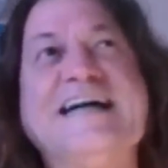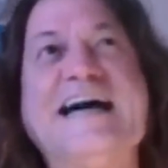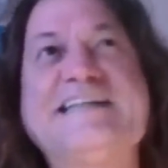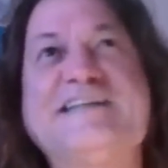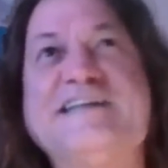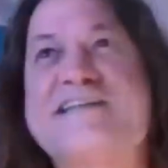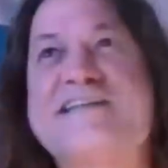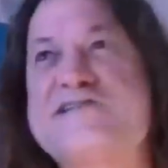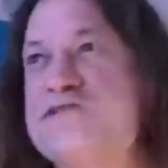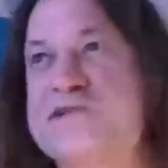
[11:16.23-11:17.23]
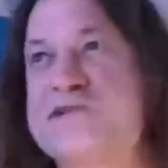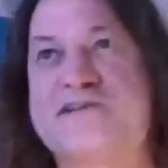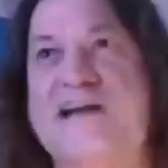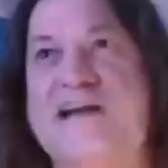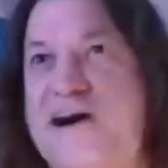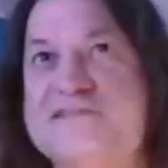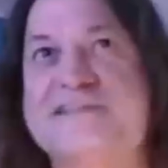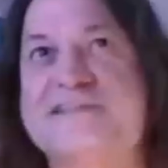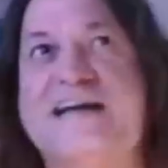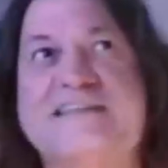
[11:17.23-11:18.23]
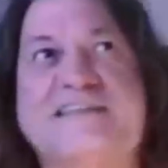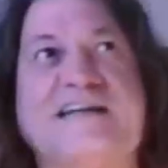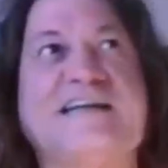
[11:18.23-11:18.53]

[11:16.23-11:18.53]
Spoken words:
and it actually turned out that